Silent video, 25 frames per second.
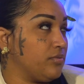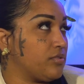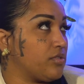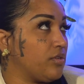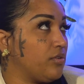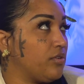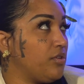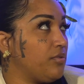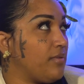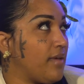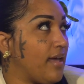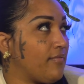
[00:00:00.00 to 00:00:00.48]
So
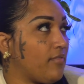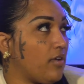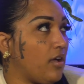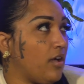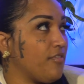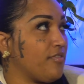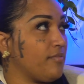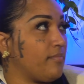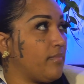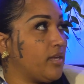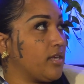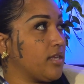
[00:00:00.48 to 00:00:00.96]
you have all
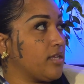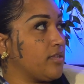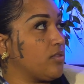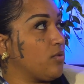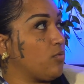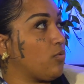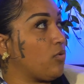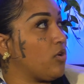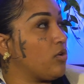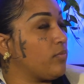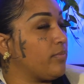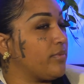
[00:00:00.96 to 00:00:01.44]
the money in the
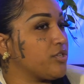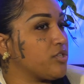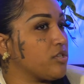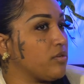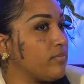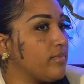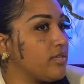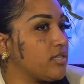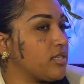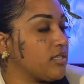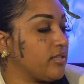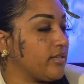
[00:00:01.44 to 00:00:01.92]
world, but you're
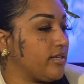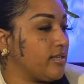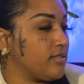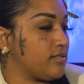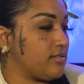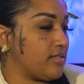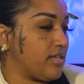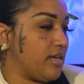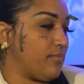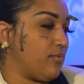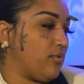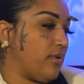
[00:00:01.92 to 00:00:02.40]
mentally
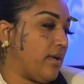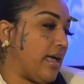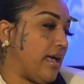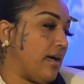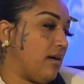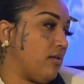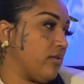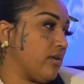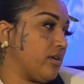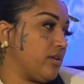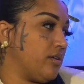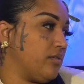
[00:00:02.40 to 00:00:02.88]
unstable.
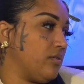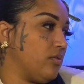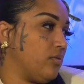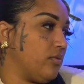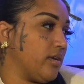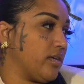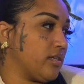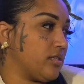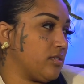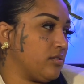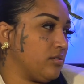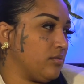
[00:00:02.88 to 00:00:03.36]
How are you
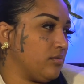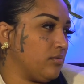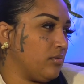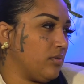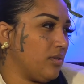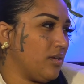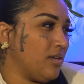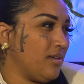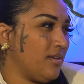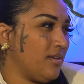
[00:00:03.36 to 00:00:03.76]
going to